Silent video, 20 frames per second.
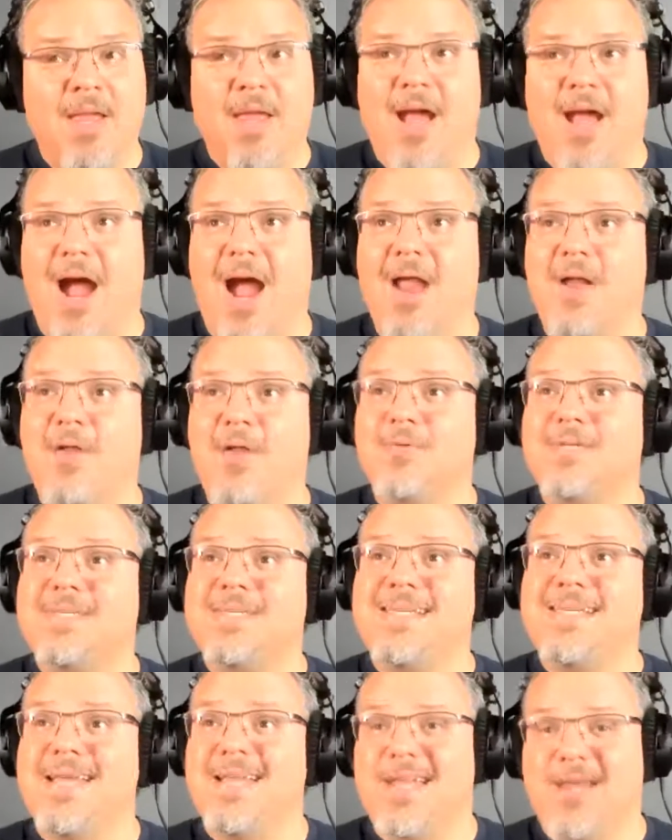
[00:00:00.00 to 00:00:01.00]
I don't
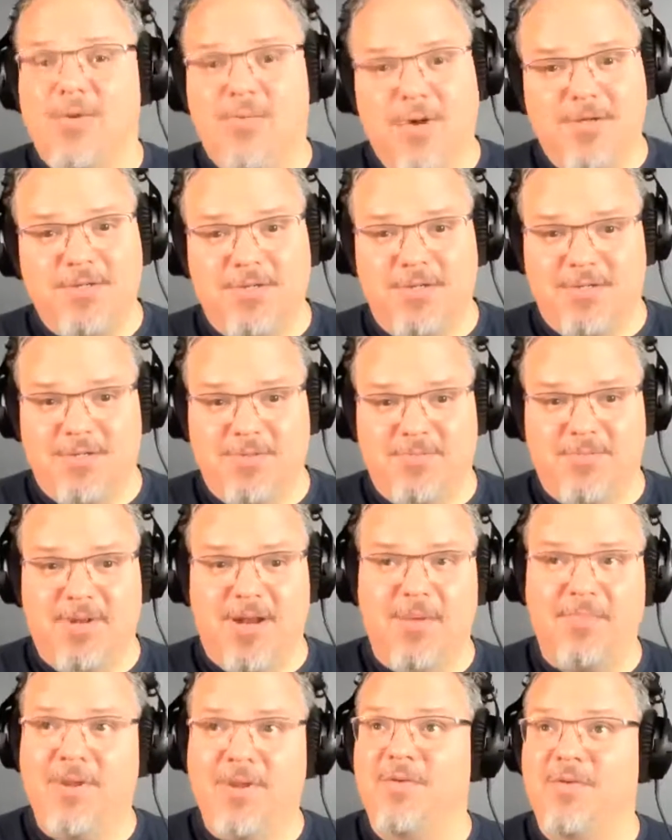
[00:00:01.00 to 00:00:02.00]
see any questions, but
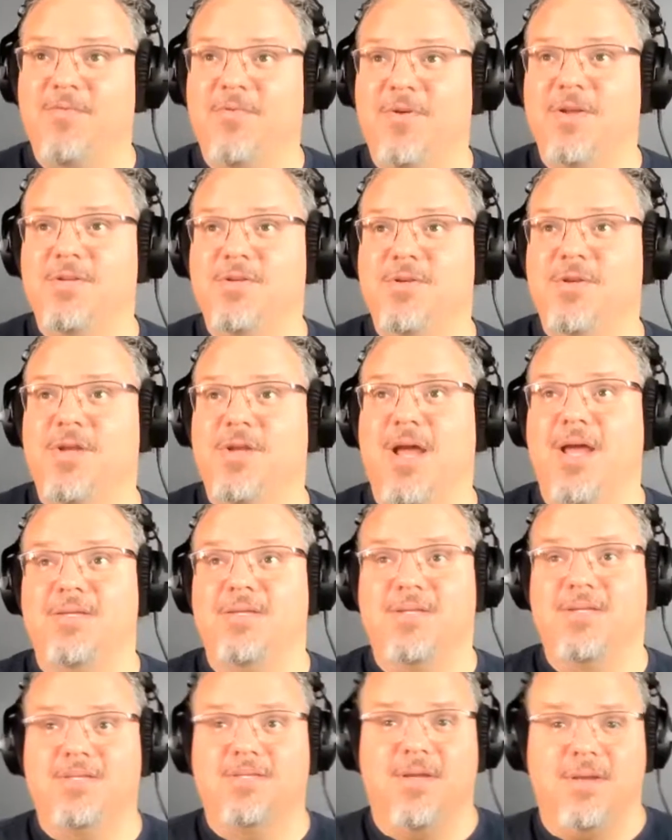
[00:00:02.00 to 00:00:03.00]
I'm going to invite you
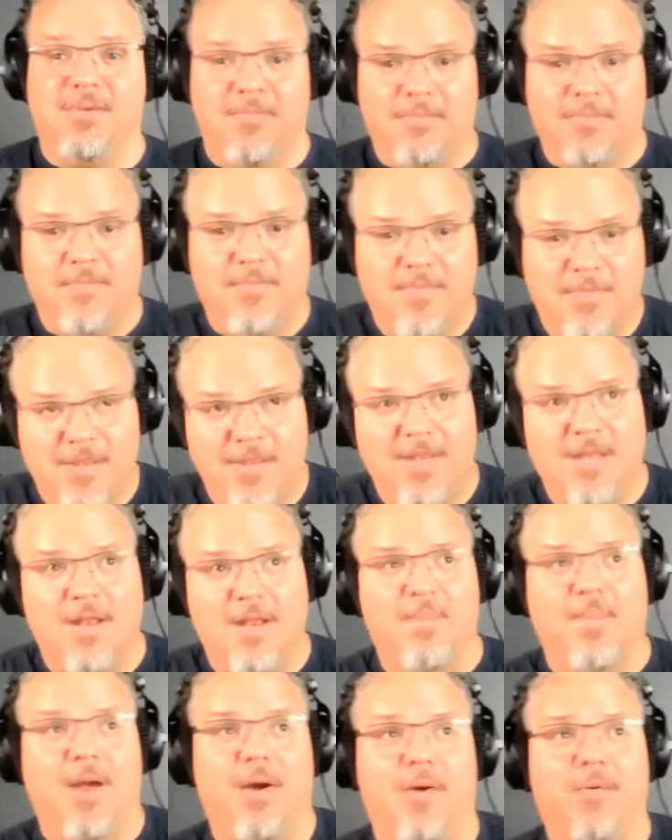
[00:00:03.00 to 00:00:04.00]
guys as I'm thinking
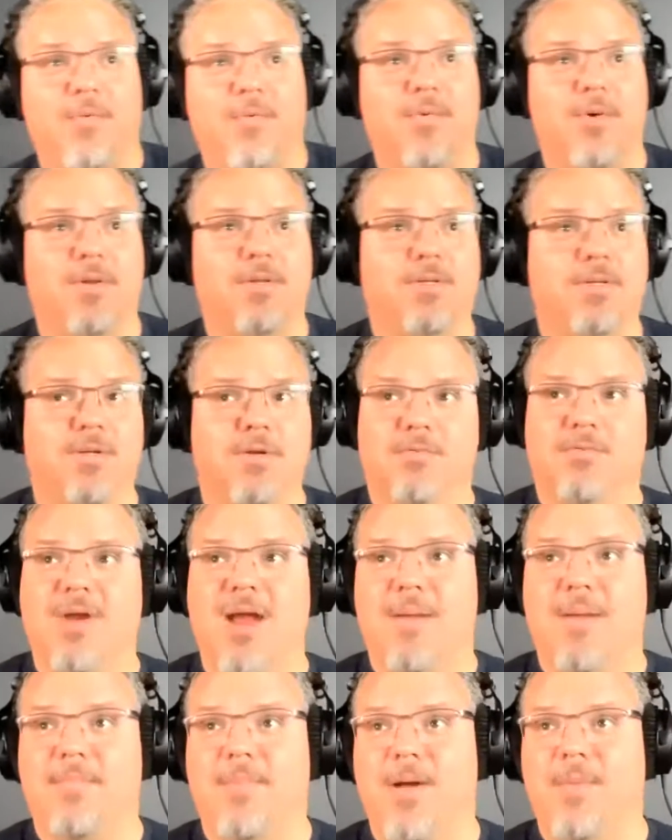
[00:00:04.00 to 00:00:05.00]
about what to
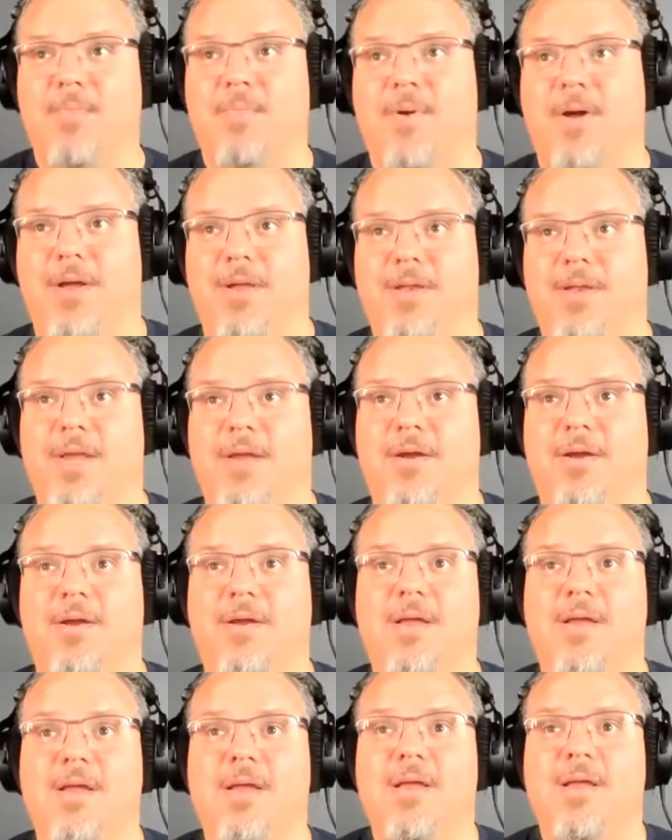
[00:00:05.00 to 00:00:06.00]
wrap up on here.
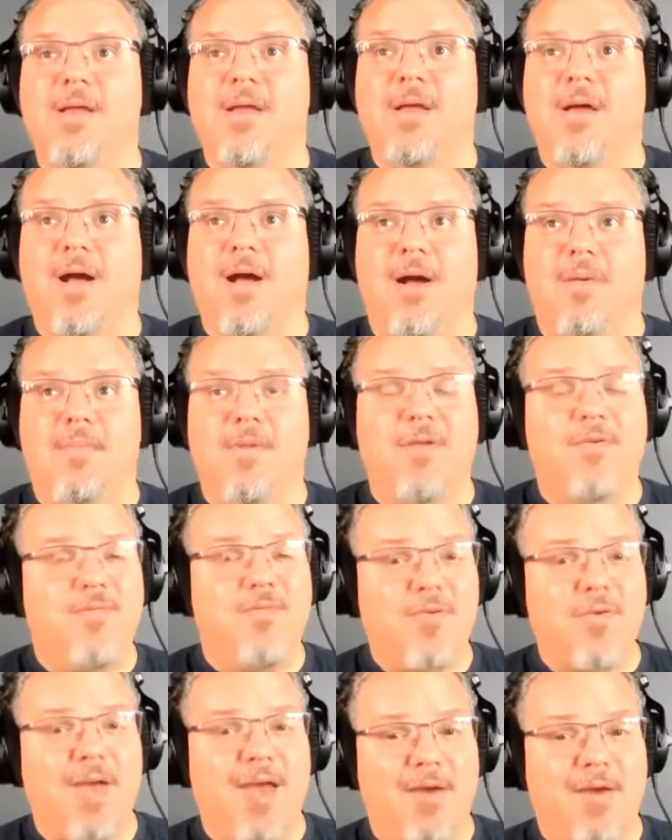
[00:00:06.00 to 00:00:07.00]

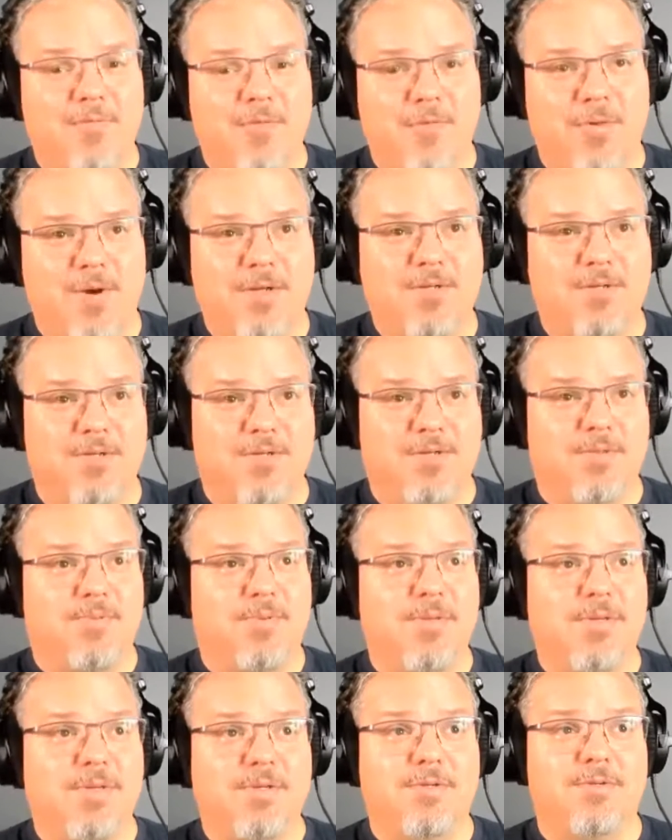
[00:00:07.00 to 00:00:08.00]
If you have questions,
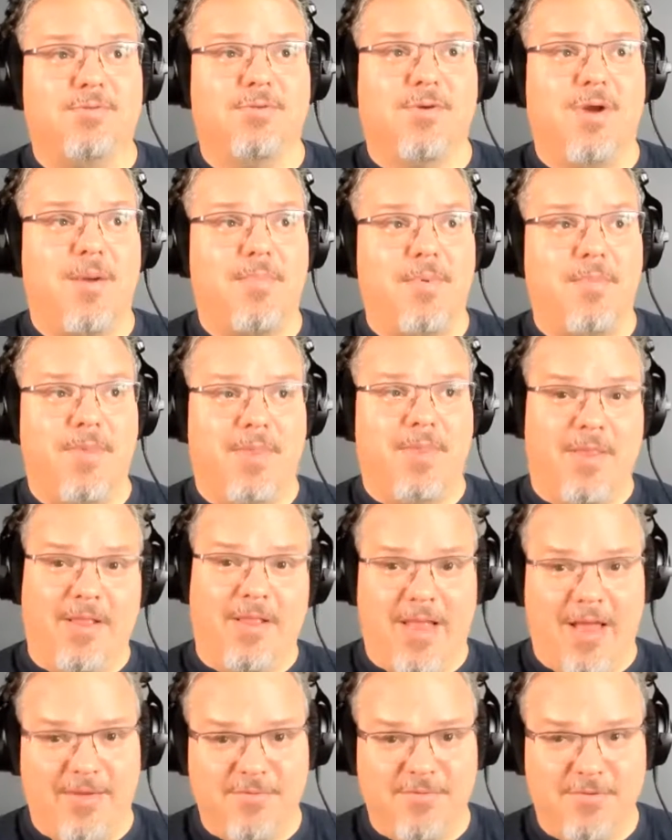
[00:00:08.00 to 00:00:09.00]
please drop them in the
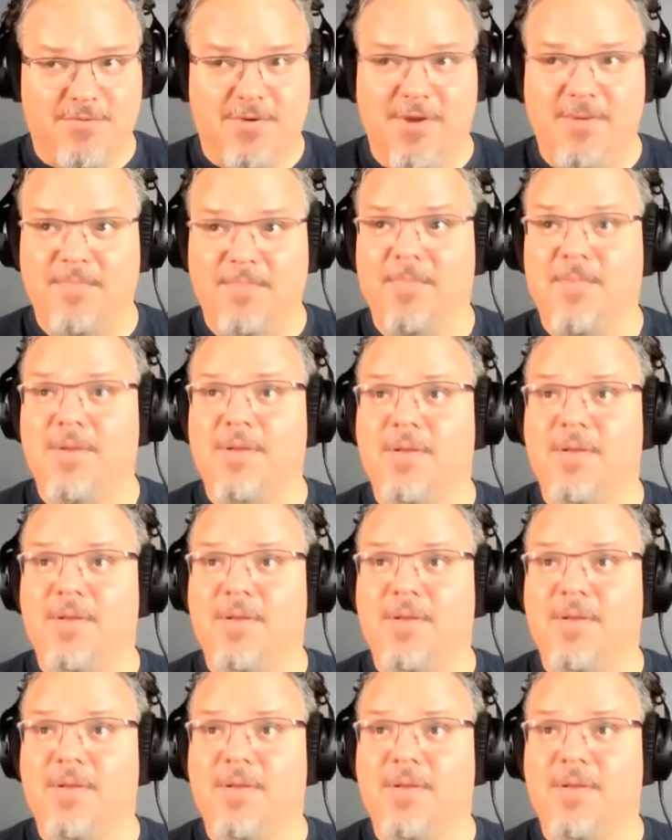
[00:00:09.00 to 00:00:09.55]
live stream.